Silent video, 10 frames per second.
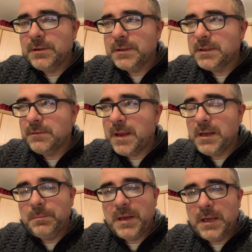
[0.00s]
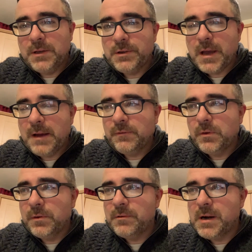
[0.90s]
You can seal it with any paint you have
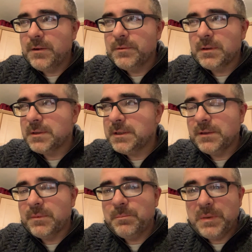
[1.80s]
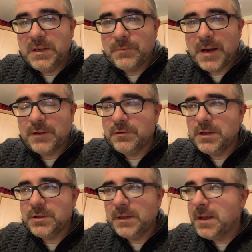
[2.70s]
going around. You can seal it with beeswax
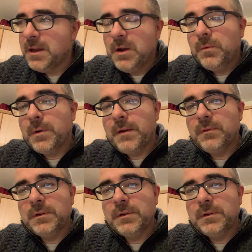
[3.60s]
traditionally, like whatever.